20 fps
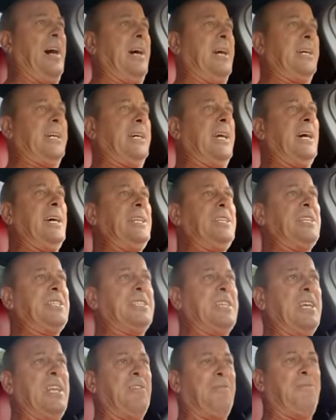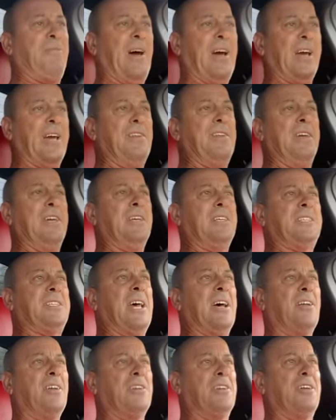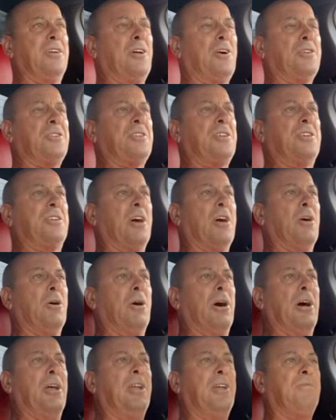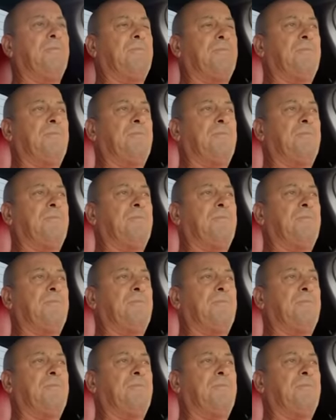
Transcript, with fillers: Fuck. Can't you see the fucking thing's telling you not to do it?